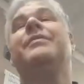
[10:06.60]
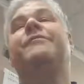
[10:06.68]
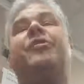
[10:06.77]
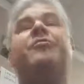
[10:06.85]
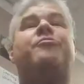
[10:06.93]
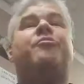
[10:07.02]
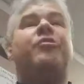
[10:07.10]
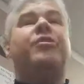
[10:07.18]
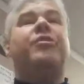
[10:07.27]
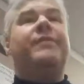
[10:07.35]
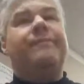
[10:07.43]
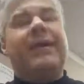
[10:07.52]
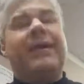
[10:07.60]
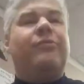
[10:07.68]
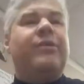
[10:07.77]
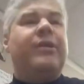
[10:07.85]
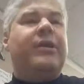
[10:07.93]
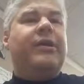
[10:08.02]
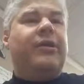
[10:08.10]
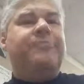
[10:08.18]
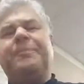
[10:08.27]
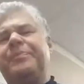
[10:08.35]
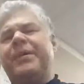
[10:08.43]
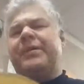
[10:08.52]
very important. That will help you.
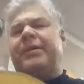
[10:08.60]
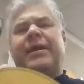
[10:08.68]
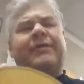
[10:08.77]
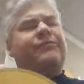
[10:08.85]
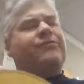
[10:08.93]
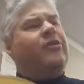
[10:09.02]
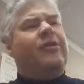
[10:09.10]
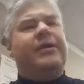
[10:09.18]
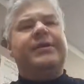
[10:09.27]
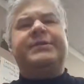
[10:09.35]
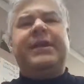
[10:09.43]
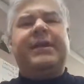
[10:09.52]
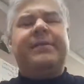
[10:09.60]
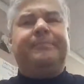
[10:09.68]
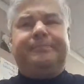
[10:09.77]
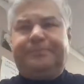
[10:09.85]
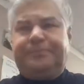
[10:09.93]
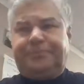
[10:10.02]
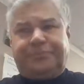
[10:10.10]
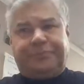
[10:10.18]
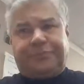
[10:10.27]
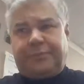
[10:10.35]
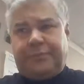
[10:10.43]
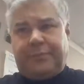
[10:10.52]
Now, after all, an exam,
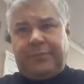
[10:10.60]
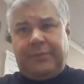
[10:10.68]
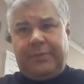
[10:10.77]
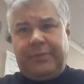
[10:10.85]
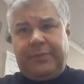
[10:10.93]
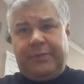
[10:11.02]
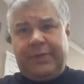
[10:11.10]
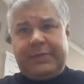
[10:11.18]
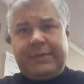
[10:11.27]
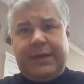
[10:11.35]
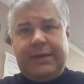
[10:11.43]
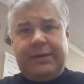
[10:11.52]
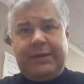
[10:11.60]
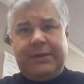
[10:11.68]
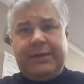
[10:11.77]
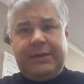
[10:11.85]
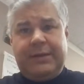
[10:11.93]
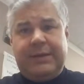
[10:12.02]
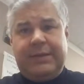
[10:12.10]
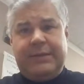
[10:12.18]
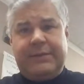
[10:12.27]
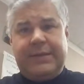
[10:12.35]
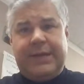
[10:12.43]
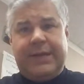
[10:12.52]
this kind
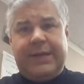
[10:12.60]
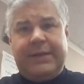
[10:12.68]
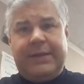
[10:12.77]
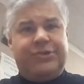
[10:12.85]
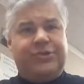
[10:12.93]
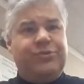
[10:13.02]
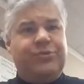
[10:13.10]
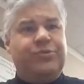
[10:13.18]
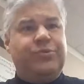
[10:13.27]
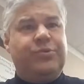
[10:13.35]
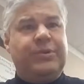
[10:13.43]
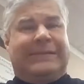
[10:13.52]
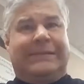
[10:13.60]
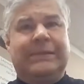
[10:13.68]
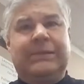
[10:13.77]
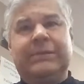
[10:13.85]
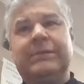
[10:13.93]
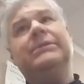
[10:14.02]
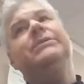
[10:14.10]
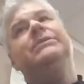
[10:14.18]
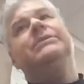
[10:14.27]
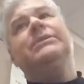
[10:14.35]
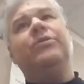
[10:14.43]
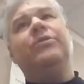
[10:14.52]
is not just to
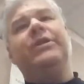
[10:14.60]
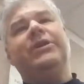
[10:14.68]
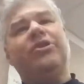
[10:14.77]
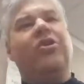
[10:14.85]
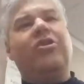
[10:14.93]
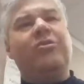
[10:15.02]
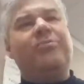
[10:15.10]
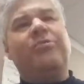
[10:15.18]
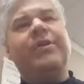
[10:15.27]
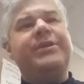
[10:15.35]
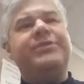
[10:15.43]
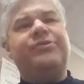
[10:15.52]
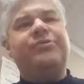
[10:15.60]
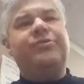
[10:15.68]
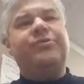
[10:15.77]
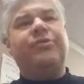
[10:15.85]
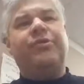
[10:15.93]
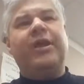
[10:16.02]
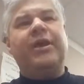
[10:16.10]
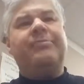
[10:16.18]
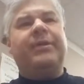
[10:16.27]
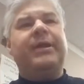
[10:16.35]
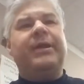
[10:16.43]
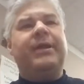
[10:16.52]
only garner points through correct
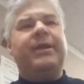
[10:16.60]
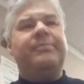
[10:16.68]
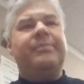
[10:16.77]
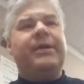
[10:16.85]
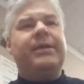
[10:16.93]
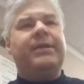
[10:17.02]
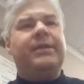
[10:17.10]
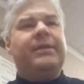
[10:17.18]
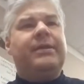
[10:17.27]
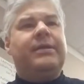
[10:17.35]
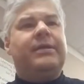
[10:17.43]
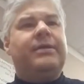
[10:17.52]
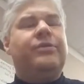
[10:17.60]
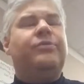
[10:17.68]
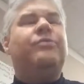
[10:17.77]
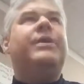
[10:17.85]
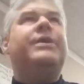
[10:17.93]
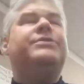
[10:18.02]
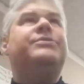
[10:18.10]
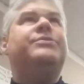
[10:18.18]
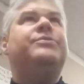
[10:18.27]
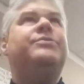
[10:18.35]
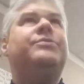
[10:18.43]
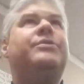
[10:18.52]
playing, but
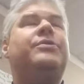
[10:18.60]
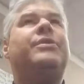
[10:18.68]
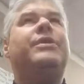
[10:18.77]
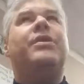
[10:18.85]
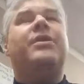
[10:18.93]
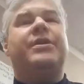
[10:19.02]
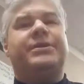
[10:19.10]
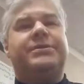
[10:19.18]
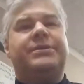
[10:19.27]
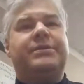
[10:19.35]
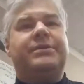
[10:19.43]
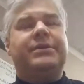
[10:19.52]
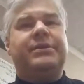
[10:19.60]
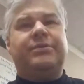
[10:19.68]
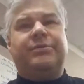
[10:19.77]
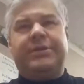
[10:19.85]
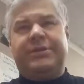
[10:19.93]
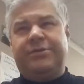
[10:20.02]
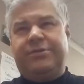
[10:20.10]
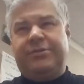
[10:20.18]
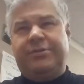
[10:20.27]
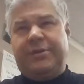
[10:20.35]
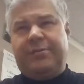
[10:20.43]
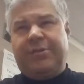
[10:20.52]
you're an artist, and you want
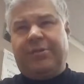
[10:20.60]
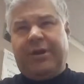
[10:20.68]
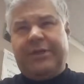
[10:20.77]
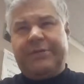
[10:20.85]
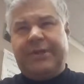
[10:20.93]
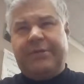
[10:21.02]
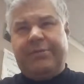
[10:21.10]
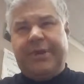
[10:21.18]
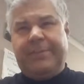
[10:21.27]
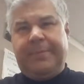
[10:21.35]
to come across that way.